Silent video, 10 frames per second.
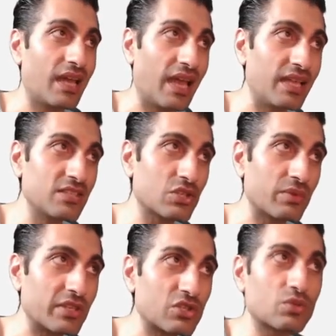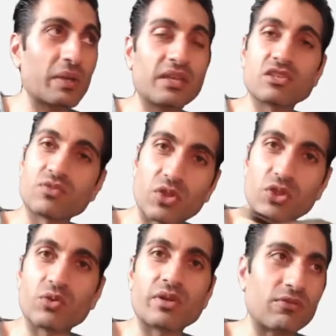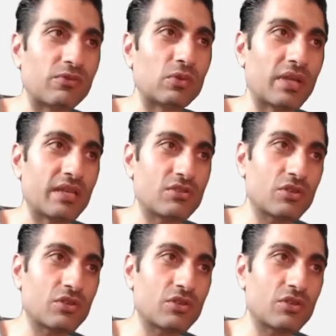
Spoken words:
entering swings for 3 or 4 days.